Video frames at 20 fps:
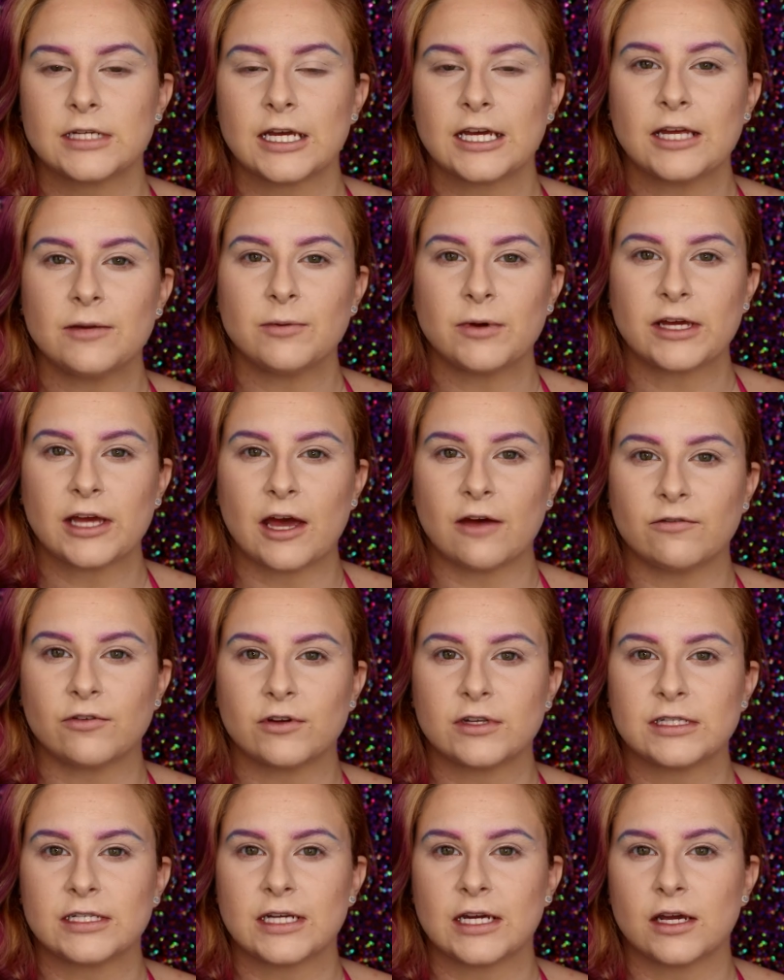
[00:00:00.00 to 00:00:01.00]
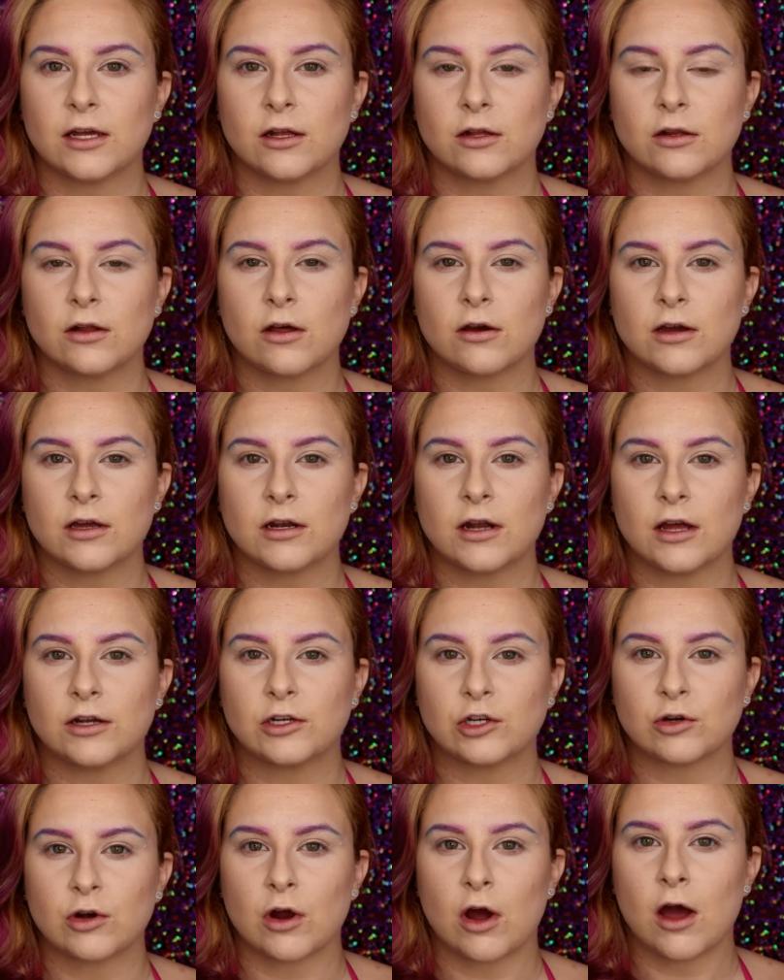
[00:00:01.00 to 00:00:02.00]
Taking my Kat Von D Lock It
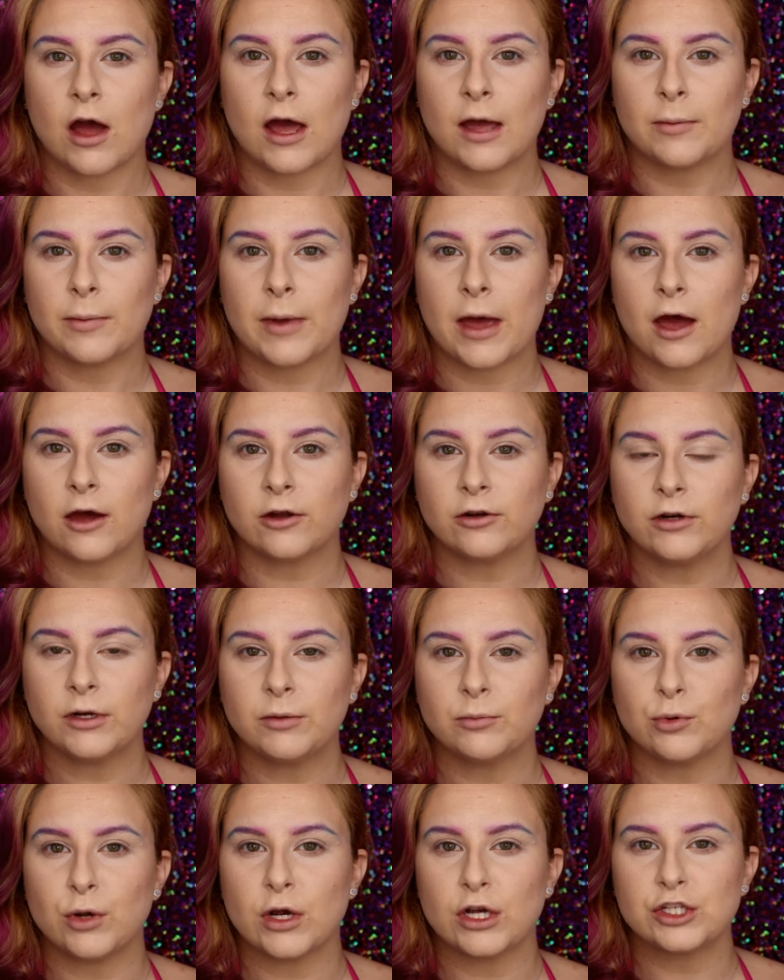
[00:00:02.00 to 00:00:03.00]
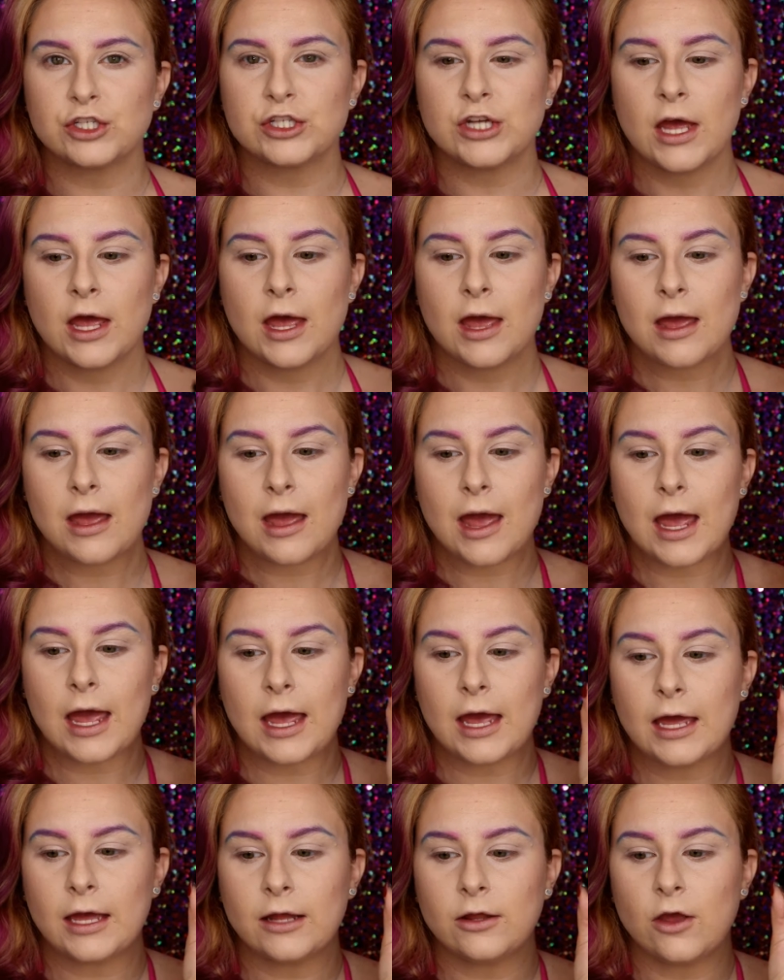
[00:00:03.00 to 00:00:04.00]
Under Eye powdering brush
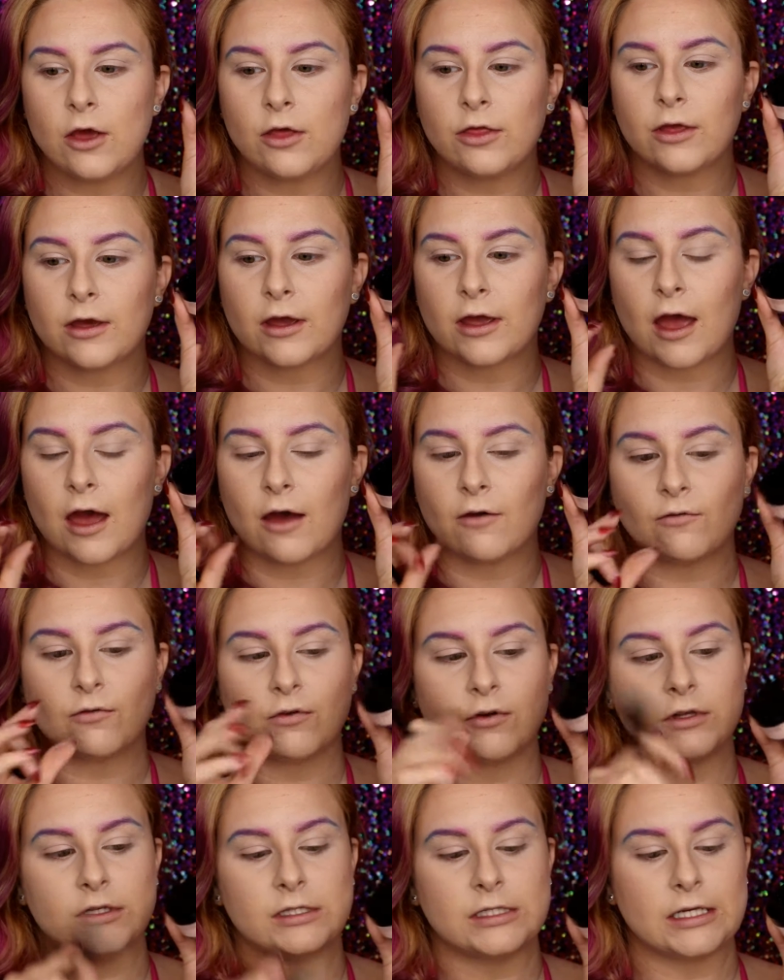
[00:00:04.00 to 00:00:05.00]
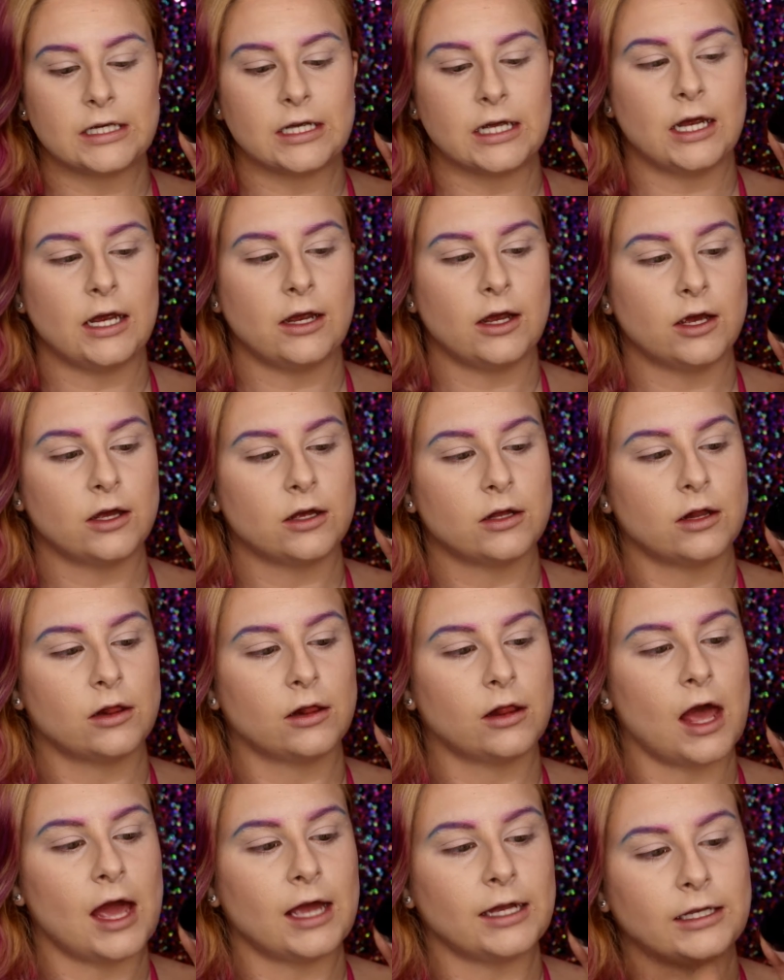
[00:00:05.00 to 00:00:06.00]
and the Kat Von D
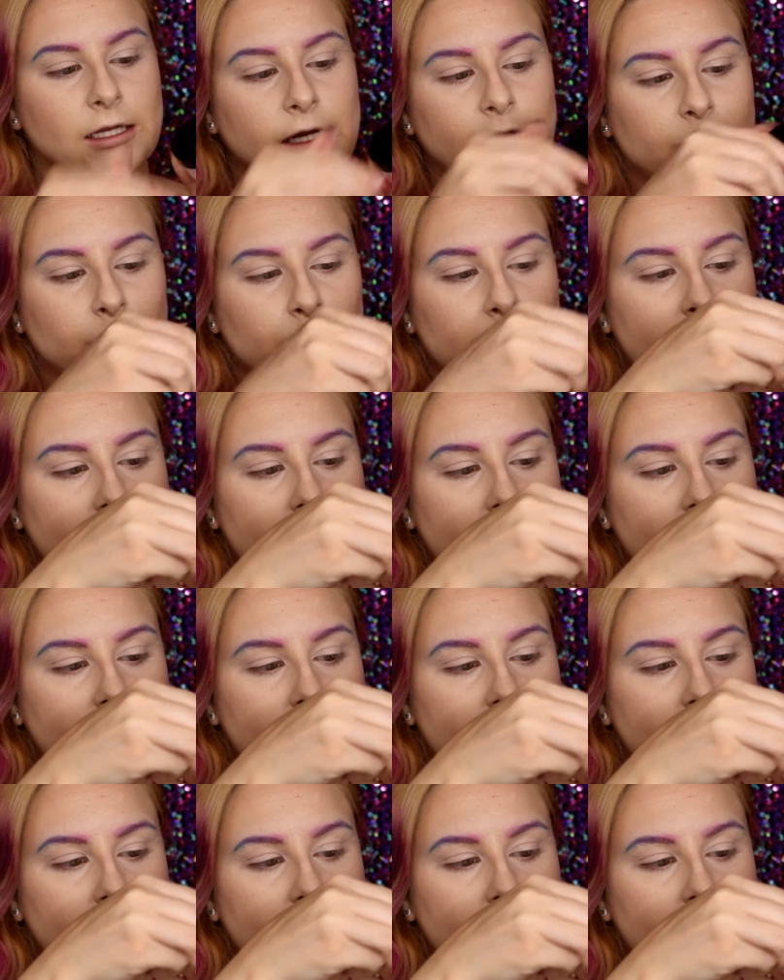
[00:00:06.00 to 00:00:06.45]
lightening